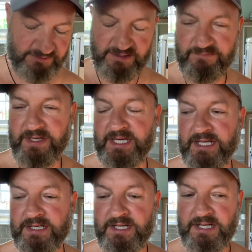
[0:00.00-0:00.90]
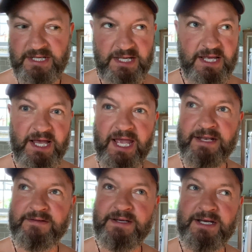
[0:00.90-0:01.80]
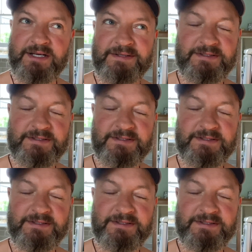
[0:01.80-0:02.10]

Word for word: to the vegan. And uh,